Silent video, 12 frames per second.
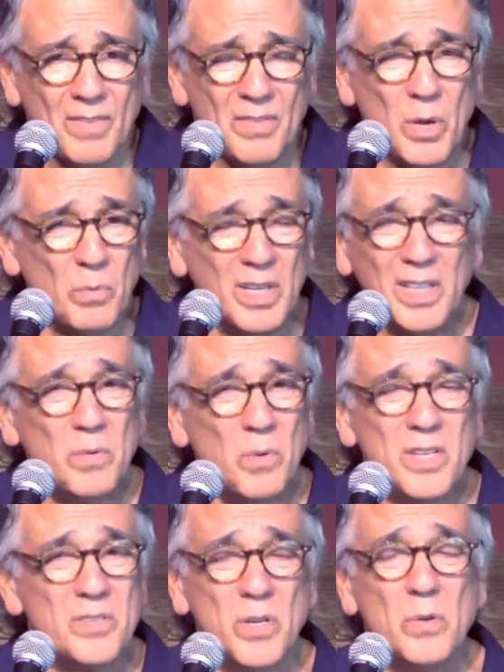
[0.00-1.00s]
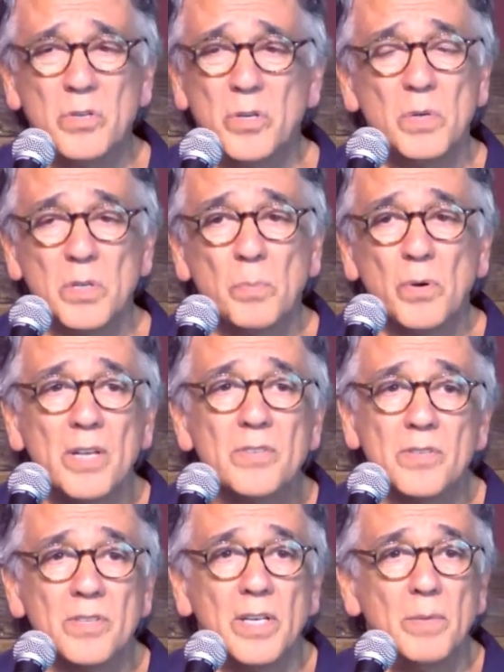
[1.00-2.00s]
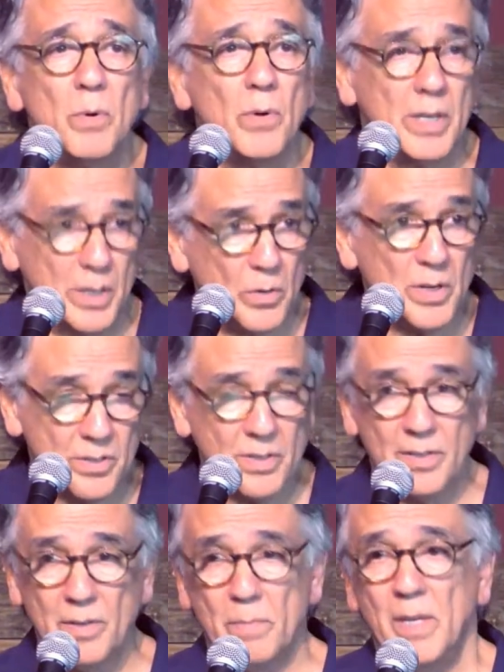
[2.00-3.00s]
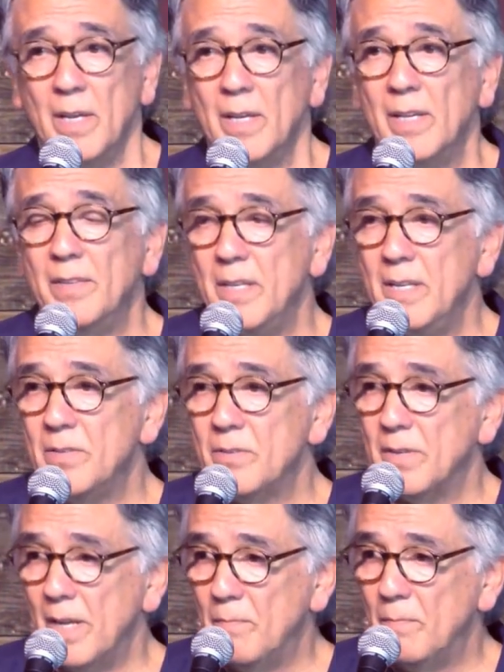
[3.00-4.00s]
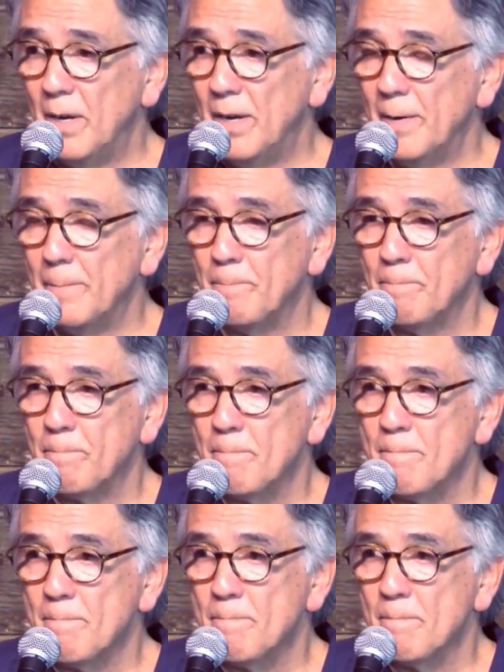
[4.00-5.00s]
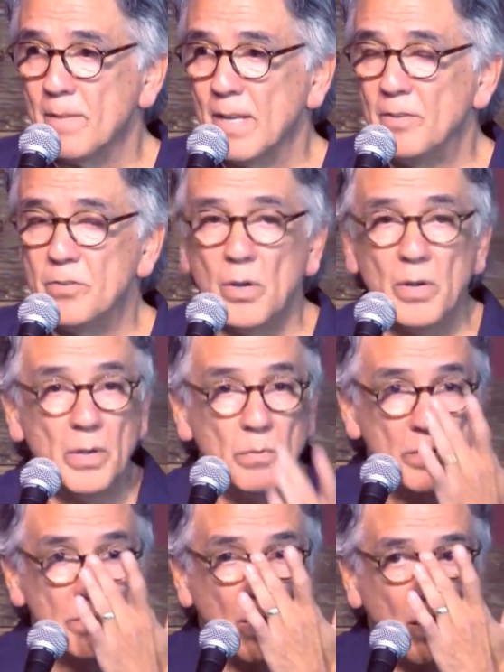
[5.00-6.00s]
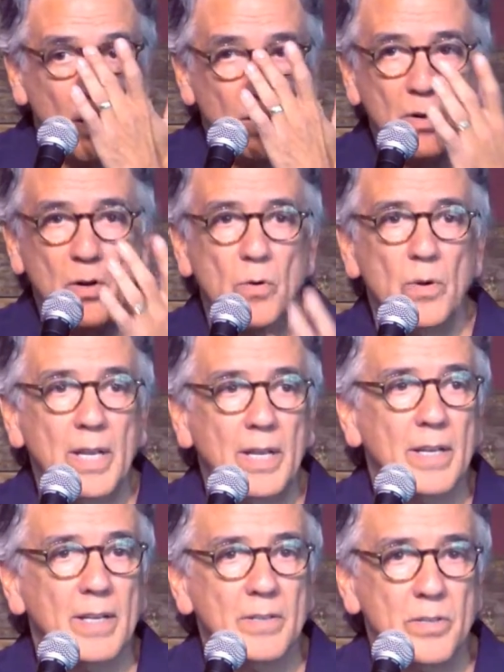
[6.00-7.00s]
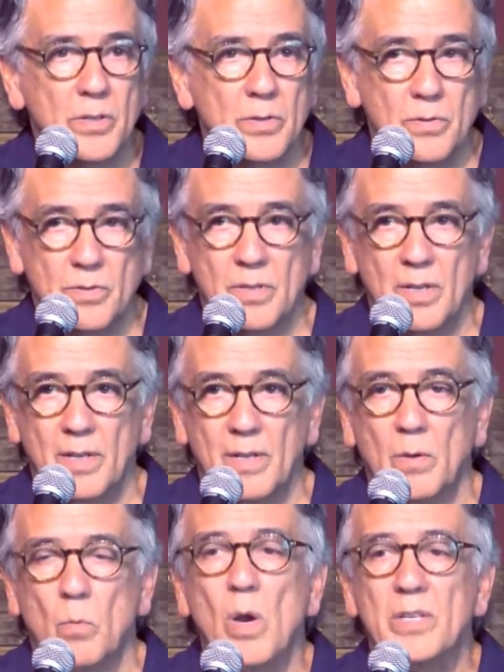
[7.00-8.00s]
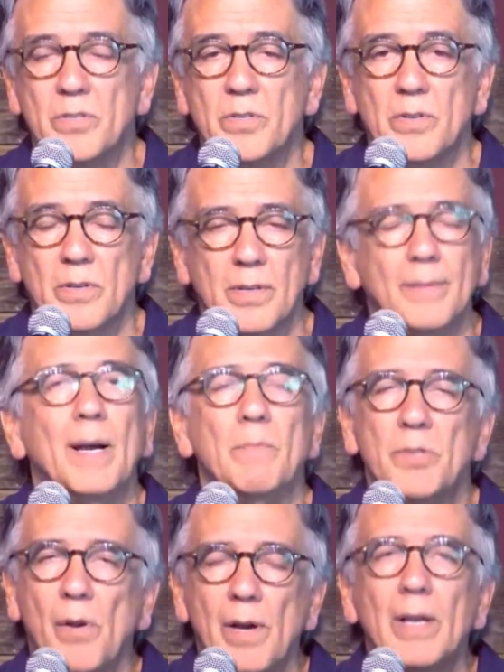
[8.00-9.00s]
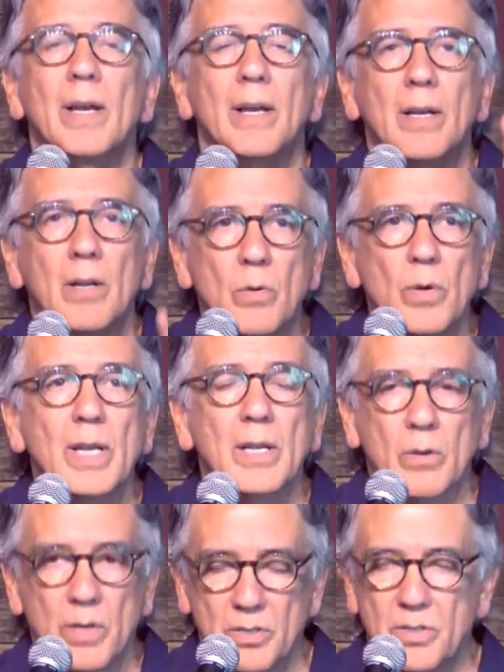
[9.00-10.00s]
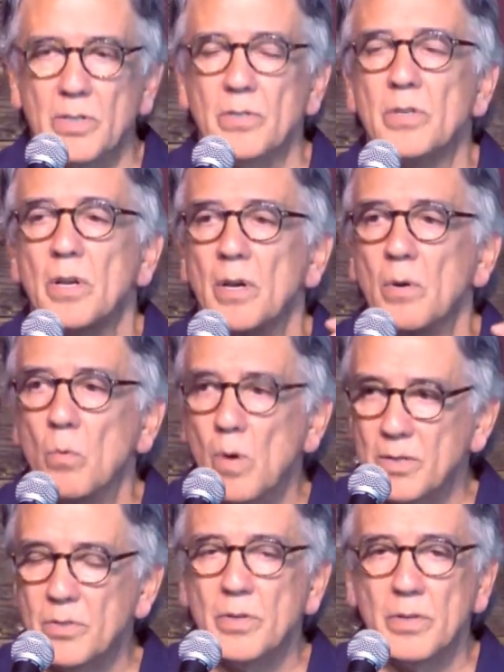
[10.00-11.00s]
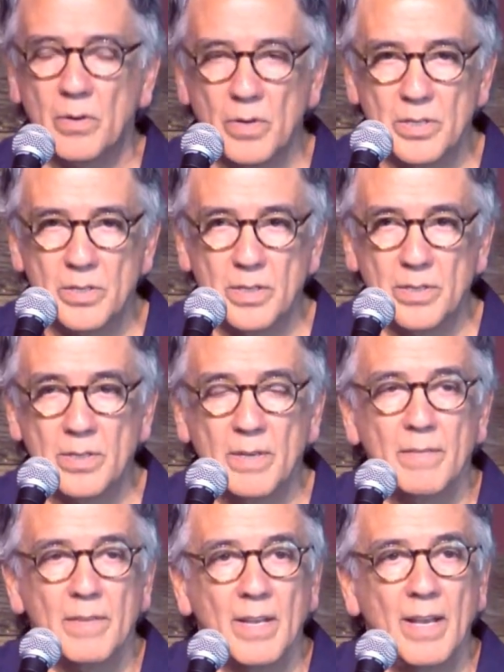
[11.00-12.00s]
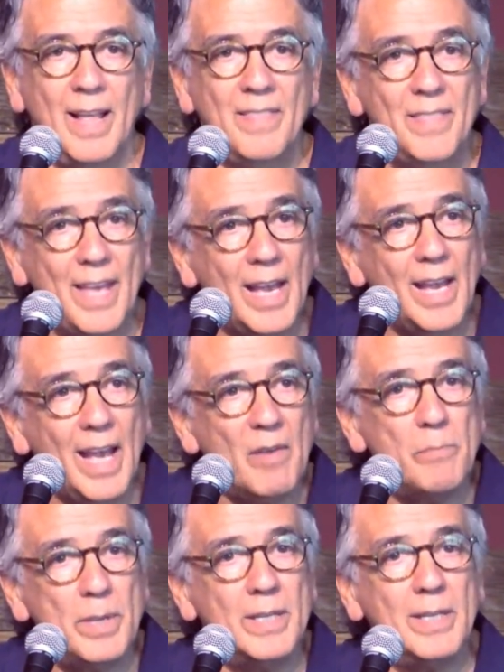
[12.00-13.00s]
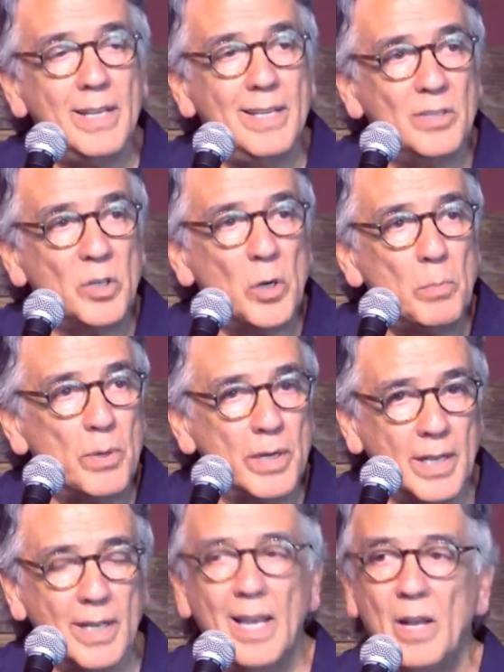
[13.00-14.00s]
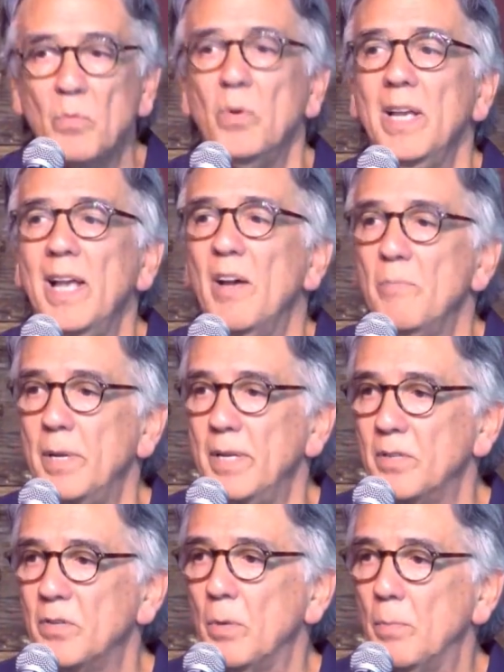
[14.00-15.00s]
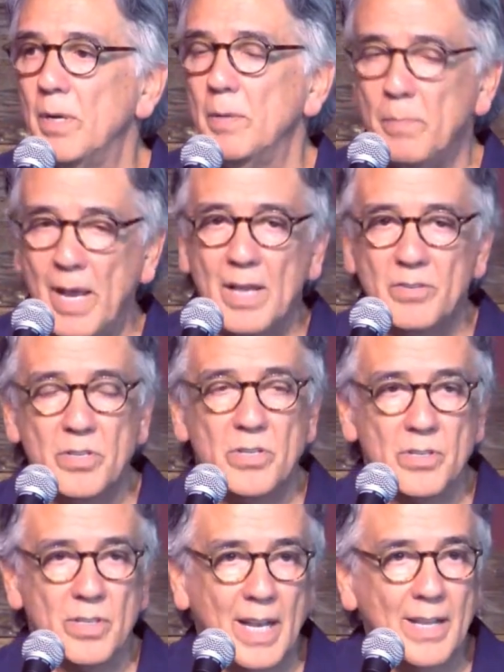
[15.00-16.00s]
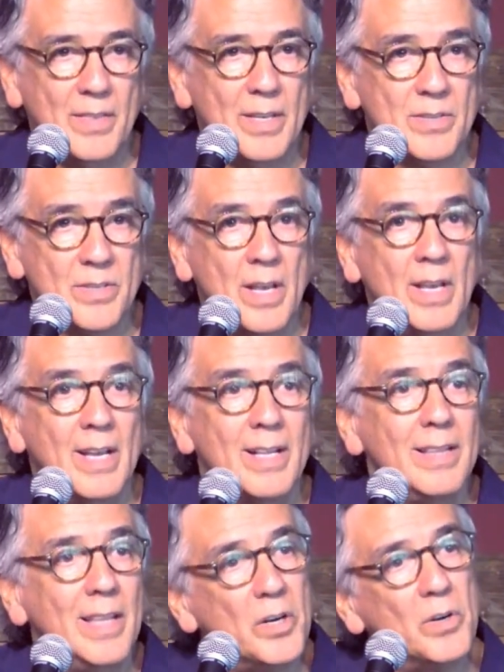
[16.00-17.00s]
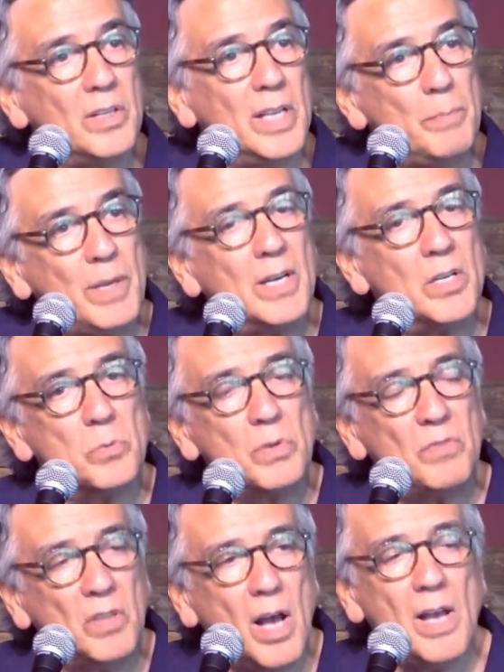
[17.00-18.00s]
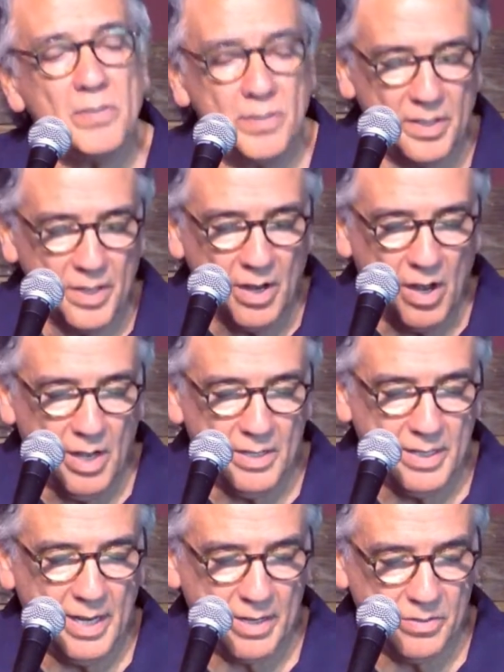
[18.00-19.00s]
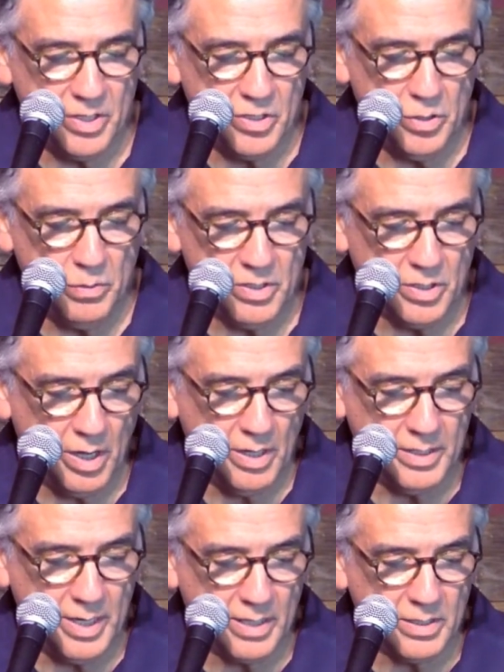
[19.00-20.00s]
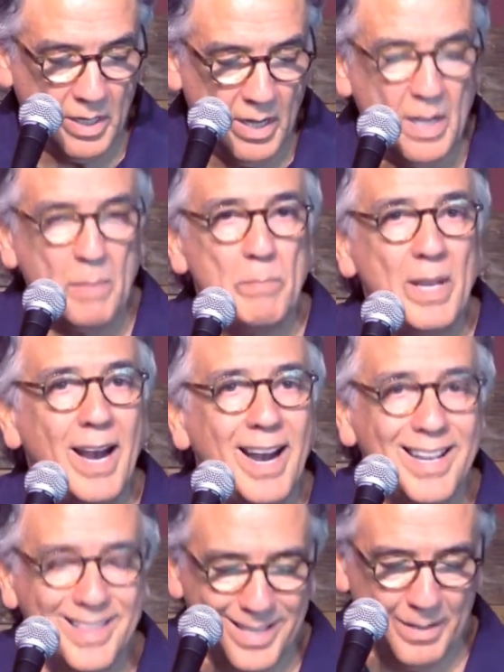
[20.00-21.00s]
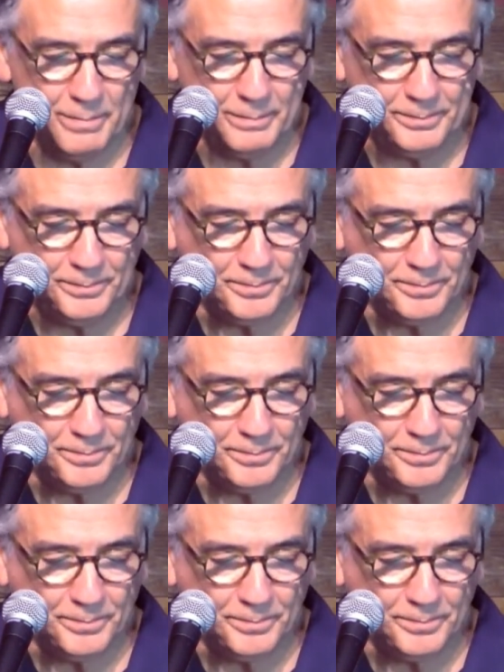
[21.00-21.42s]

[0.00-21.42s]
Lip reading: there really was no Jewish presence anymore in Christendom in the Eastern Empire. And so it was all Greek Jews, Greek Christians, Western Christians. And they have been interpreting, and we have been interpreting passages like this literally because we've lost the context, the Jewish context behind them.